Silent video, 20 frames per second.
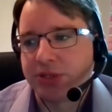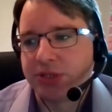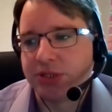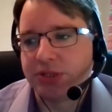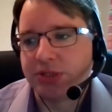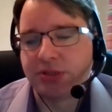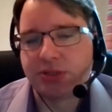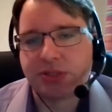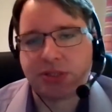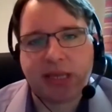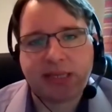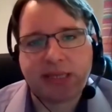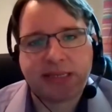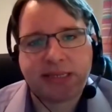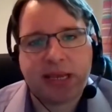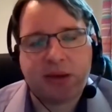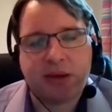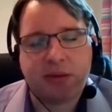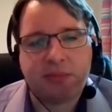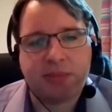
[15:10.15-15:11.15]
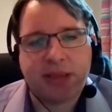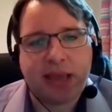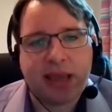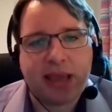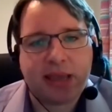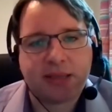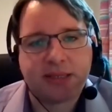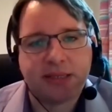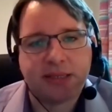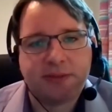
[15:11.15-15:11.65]
to get out and be
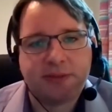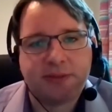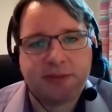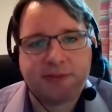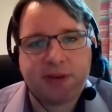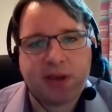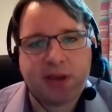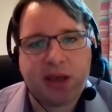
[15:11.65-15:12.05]
active,